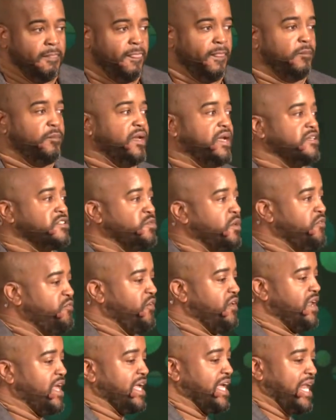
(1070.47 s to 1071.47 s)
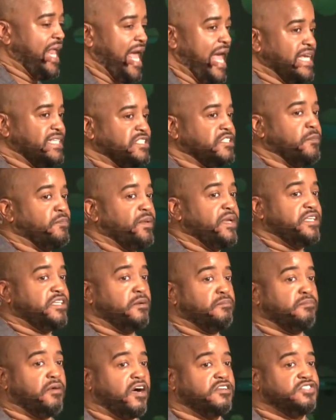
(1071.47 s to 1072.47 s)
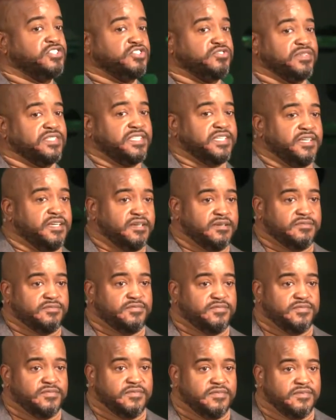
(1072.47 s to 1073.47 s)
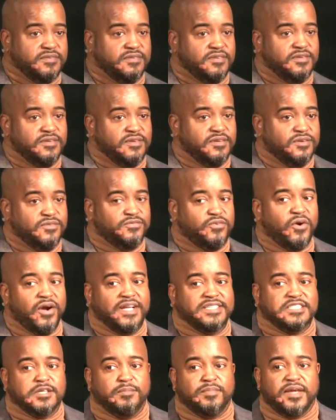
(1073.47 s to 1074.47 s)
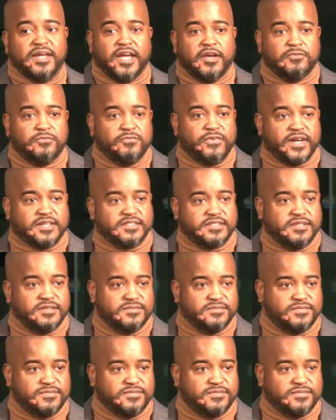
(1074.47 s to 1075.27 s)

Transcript: Because we feel like it has to be demonstrative for it to be effective.